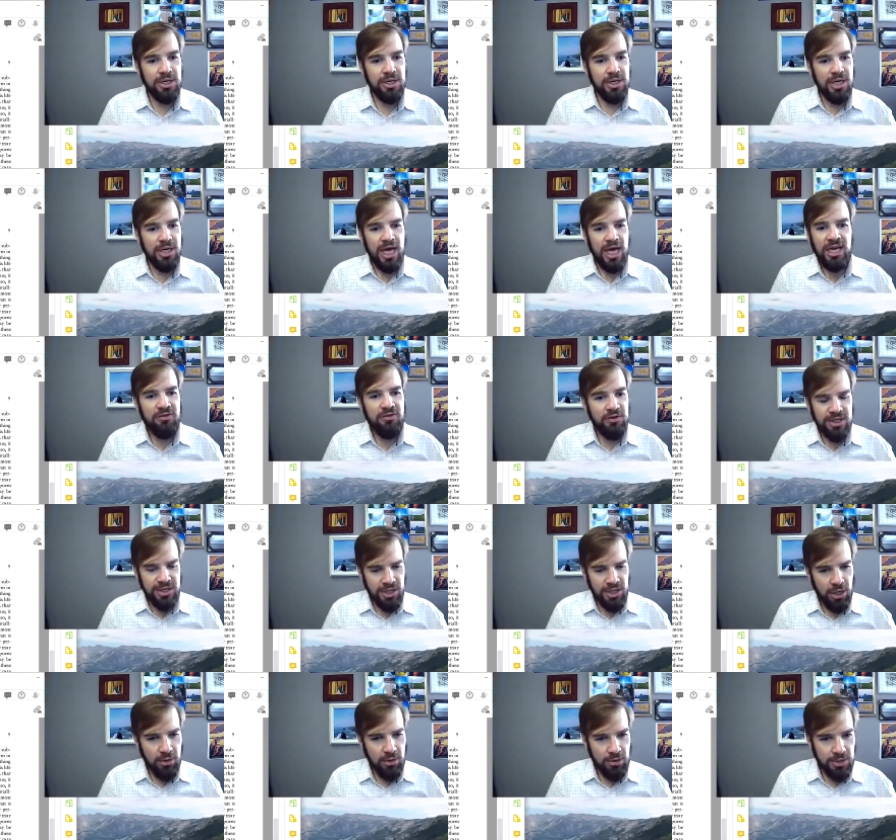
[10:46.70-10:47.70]
And if we
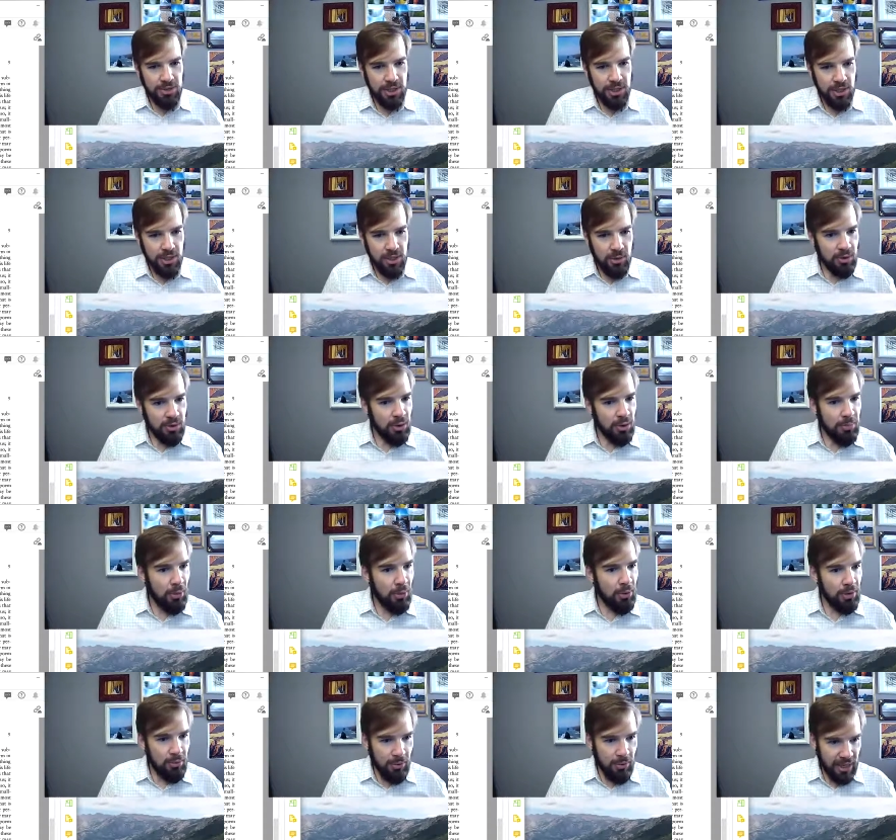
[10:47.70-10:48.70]
don't, when a
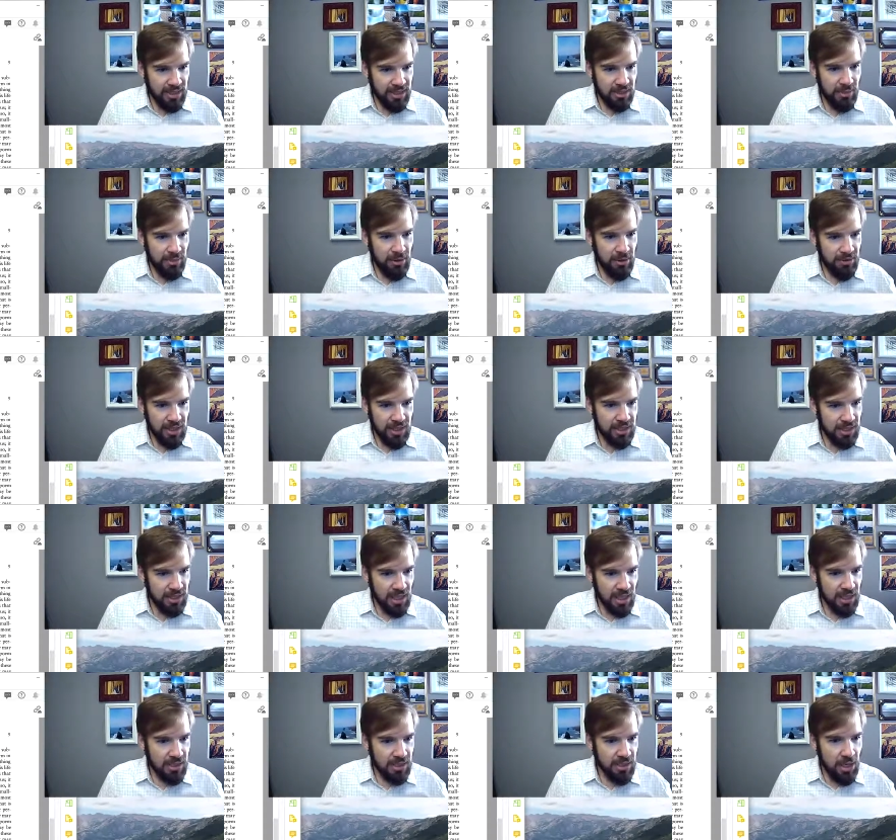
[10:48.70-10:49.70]
poet writes about these
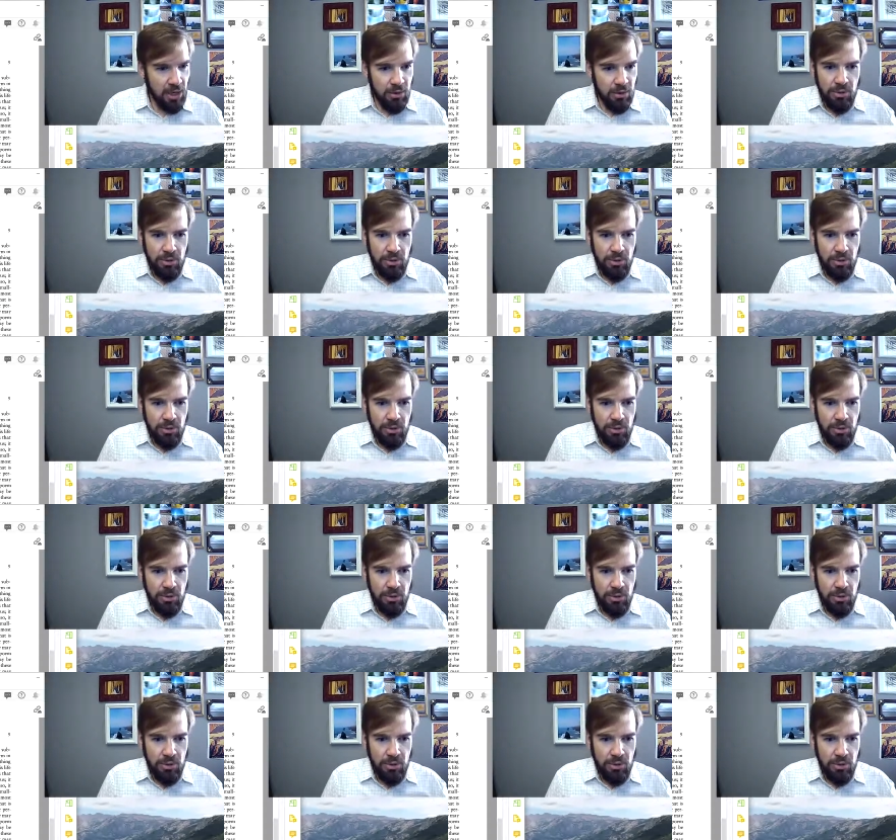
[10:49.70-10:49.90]
things,